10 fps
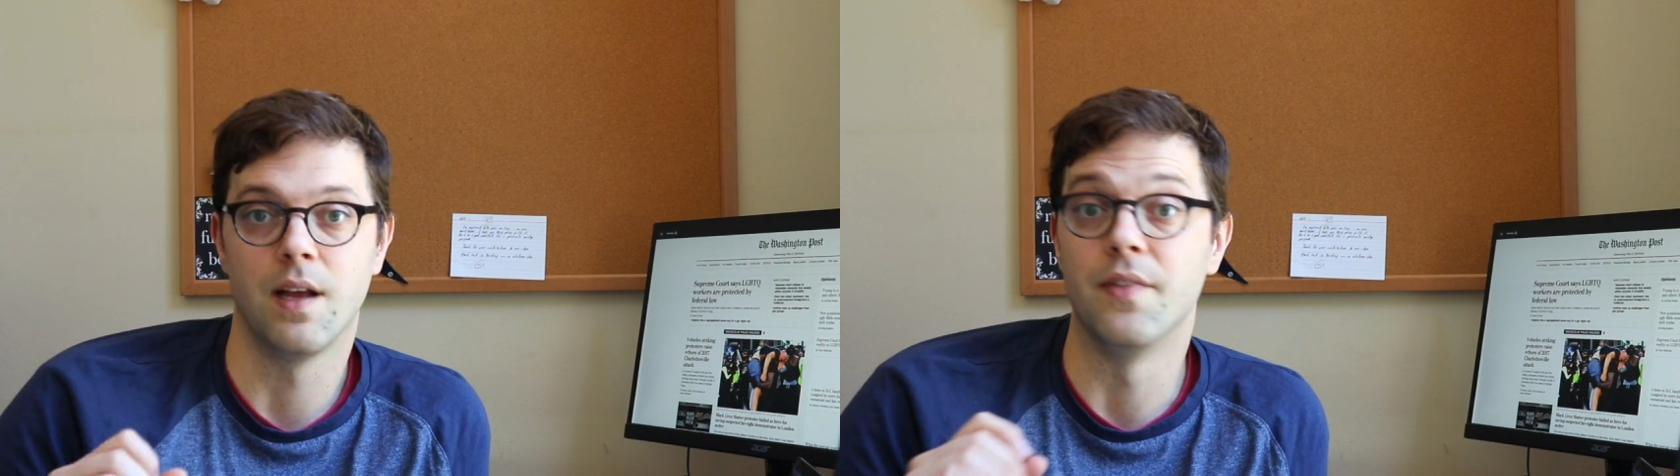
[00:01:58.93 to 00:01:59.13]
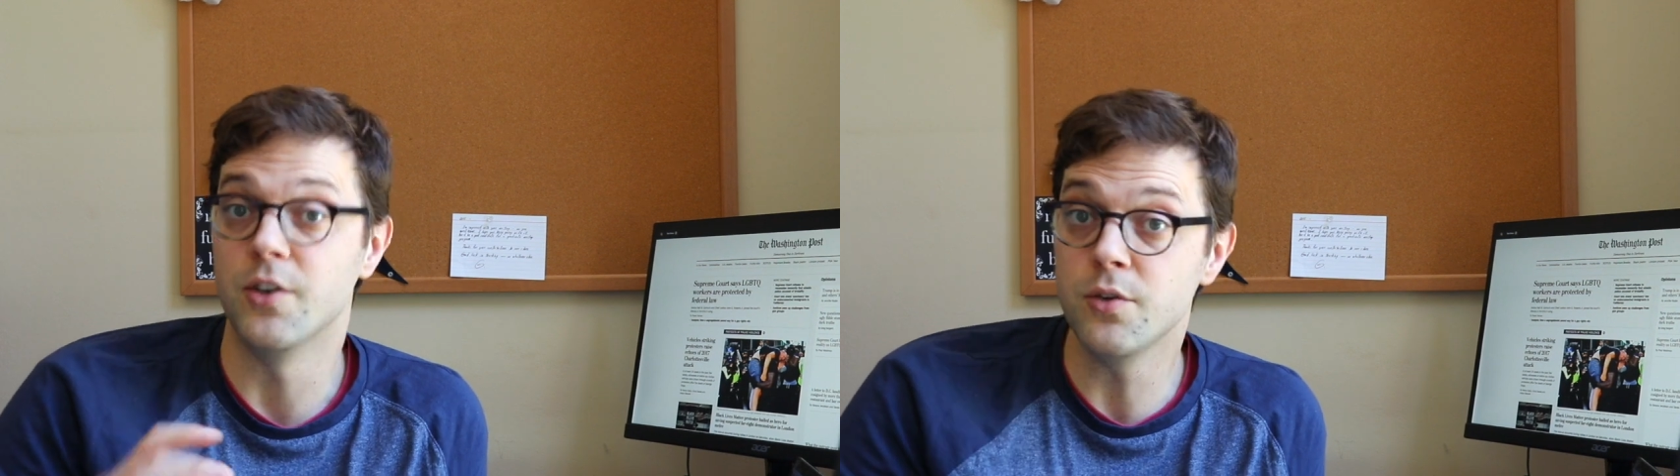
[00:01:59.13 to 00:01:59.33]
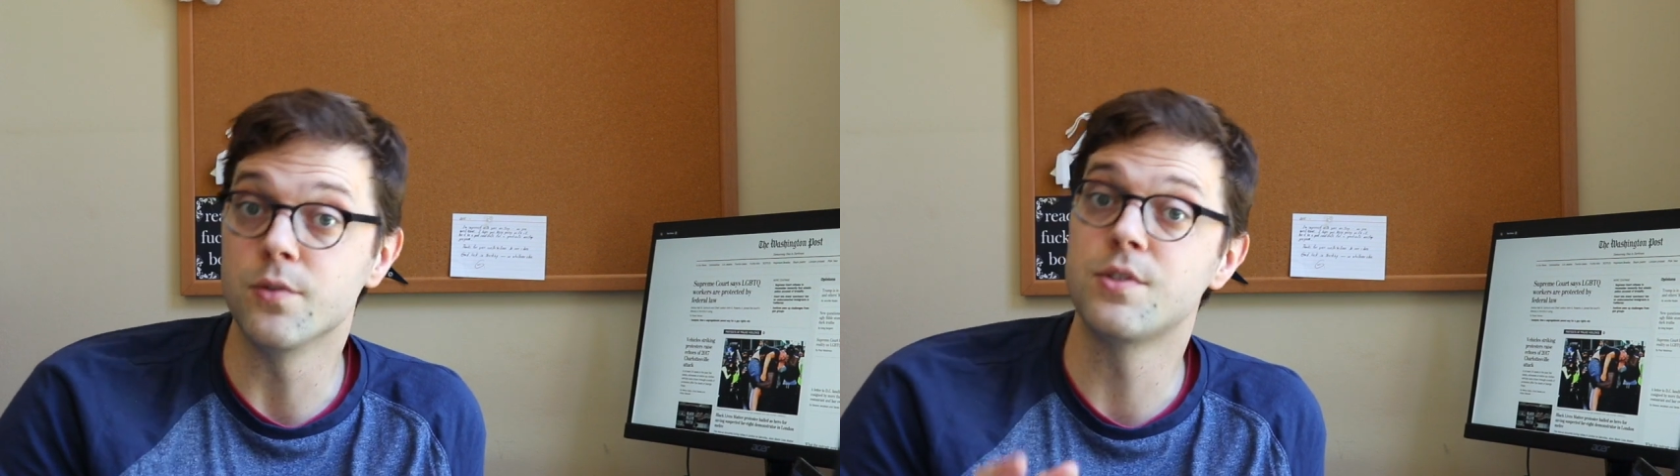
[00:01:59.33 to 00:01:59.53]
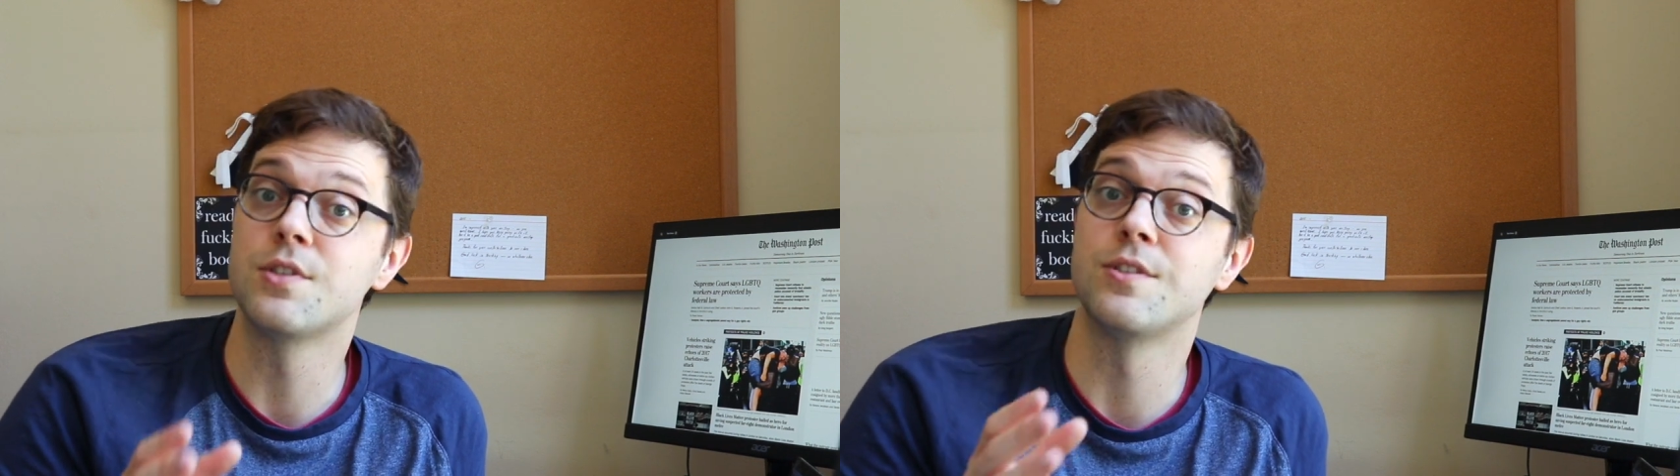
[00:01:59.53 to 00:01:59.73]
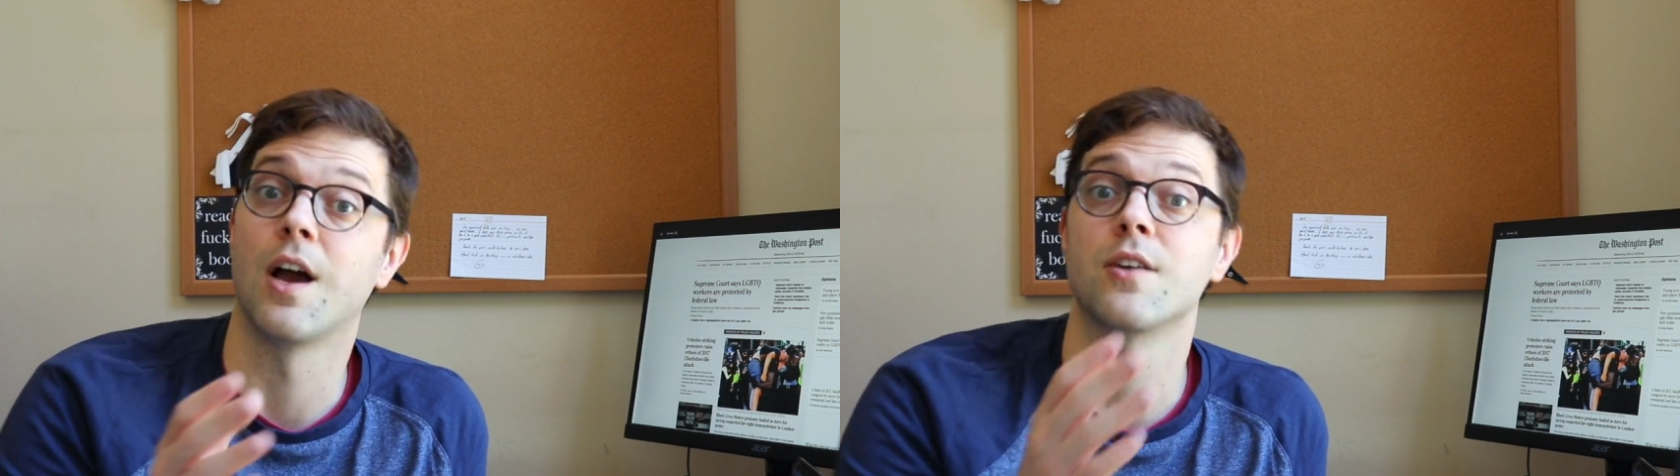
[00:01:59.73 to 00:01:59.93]
and the
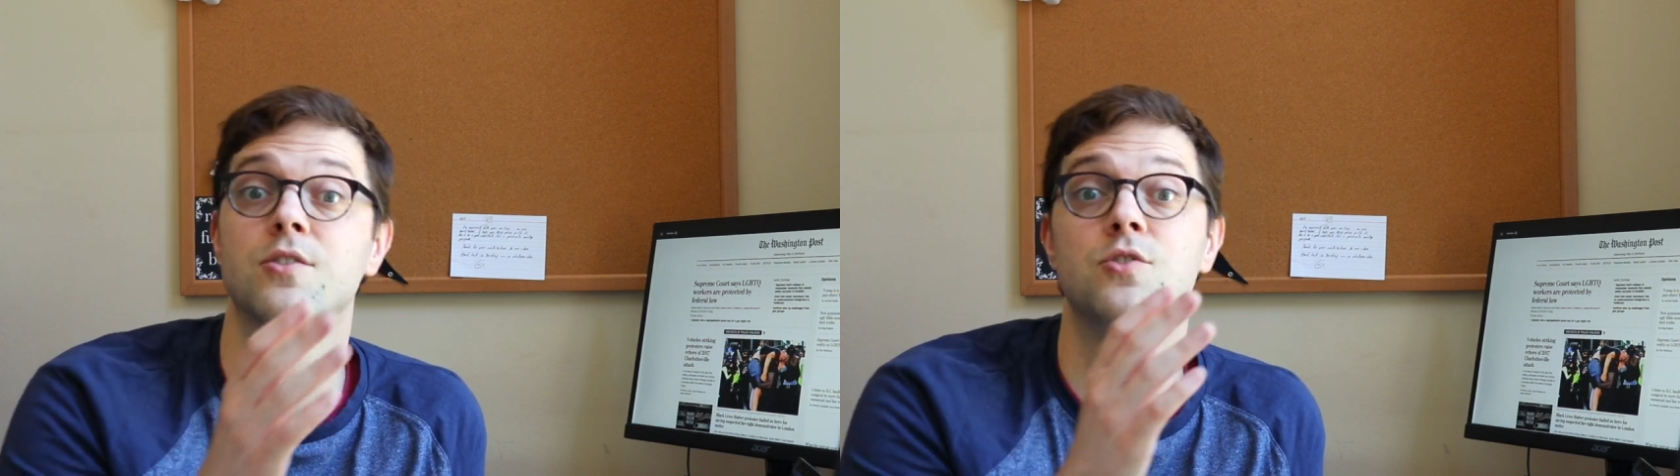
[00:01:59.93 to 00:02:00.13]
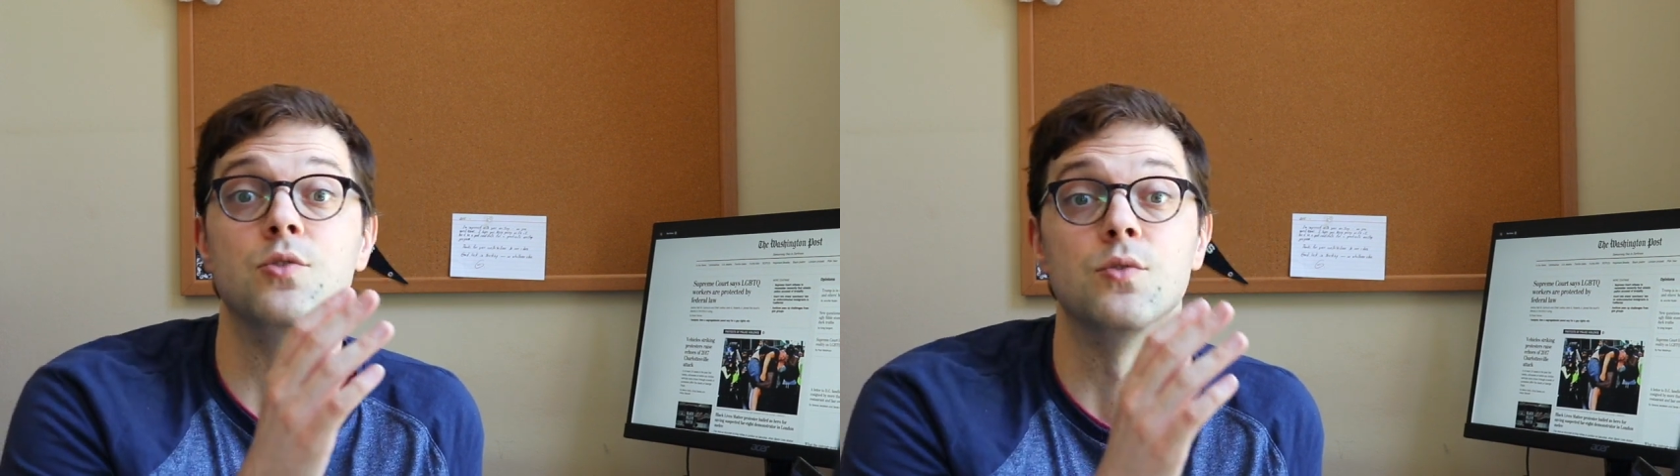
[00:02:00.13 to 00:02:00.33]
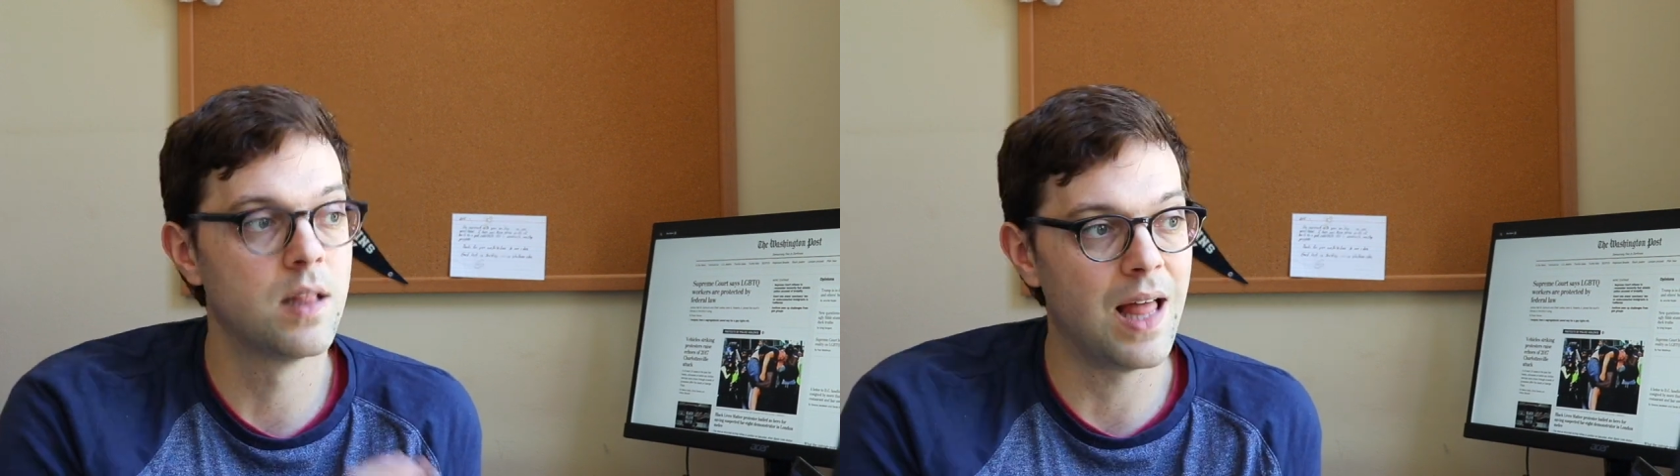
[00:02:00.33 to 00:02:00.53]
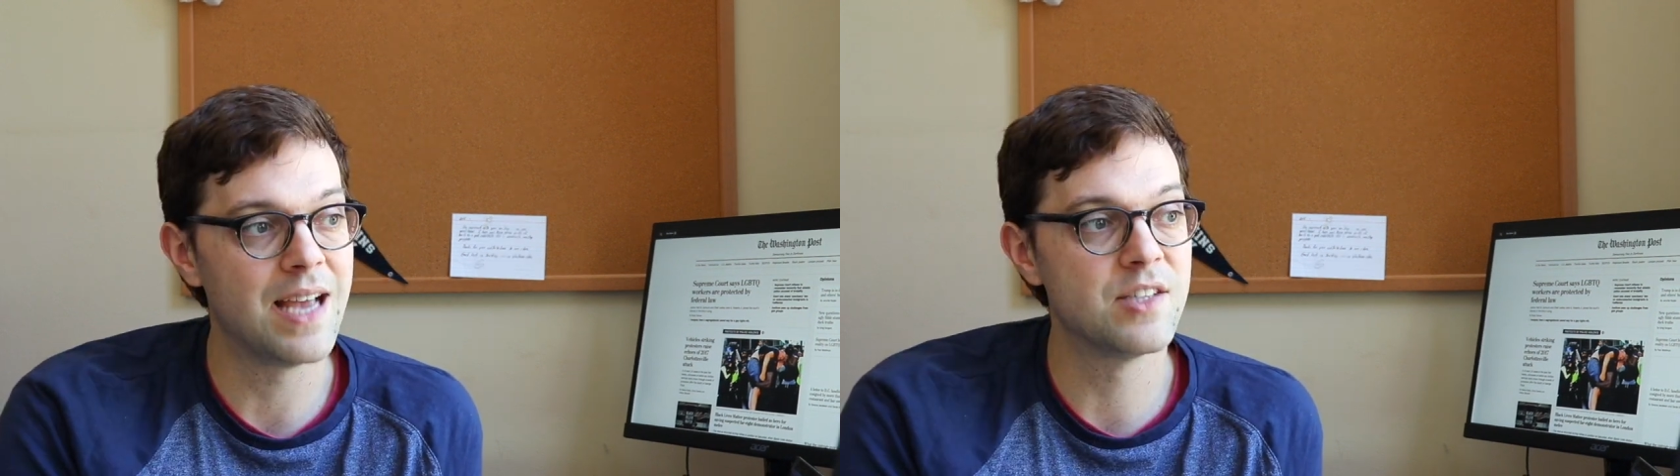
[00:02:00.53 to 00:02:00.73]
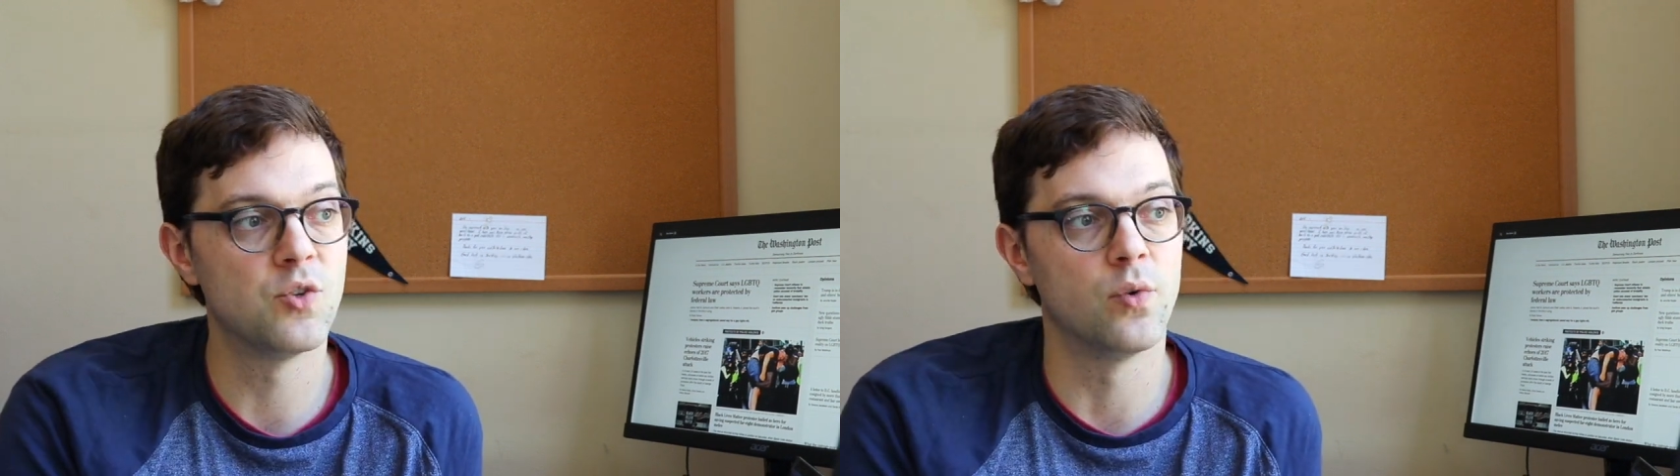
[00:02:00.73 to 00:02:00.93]
news talked to
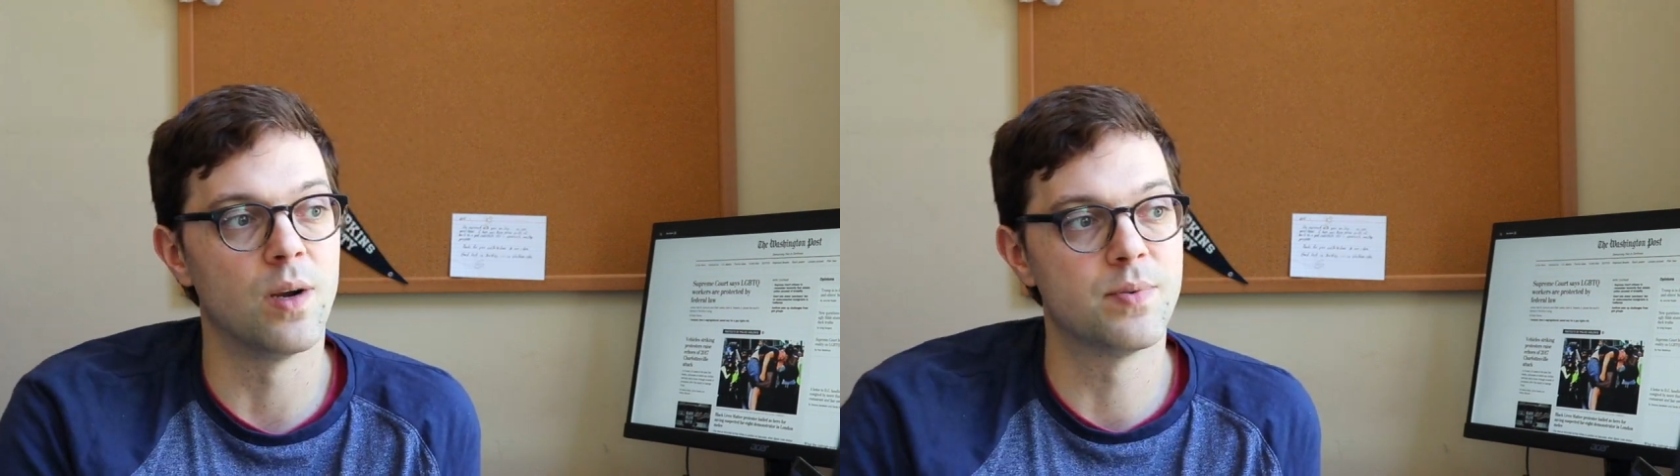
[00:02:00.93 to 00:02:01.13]
clients who were